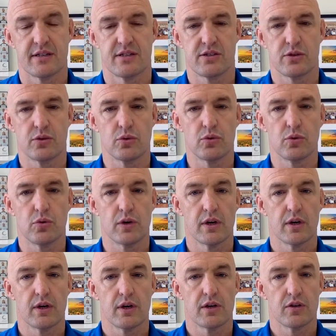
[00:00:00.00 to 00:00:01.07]
to
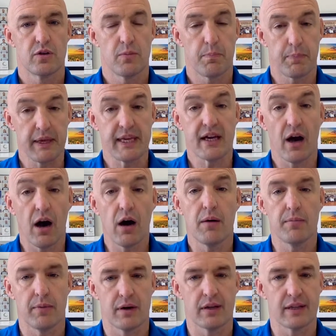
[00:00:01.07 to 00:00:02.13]

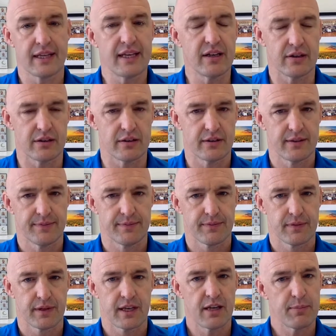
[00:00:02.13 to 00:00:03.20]
become a leader.
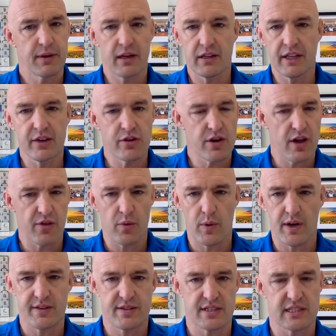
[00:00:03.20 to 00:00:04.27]
He had been a leader in other
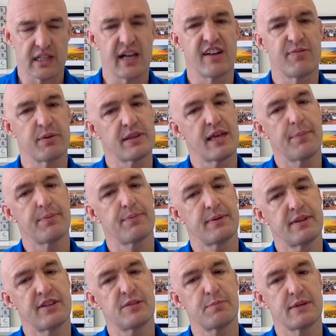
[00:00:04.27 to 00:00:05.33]
ways in his life, but
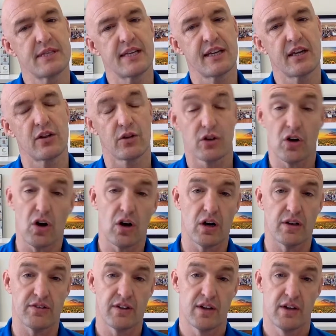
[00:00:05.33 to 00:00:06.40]
this particular
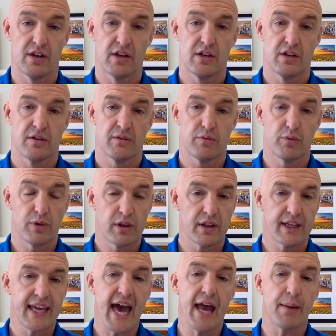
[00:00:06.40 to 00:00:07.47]
cause
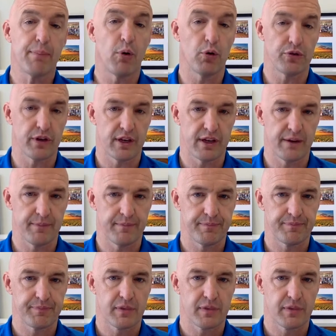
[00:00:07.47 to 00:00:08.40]
really catapulted him.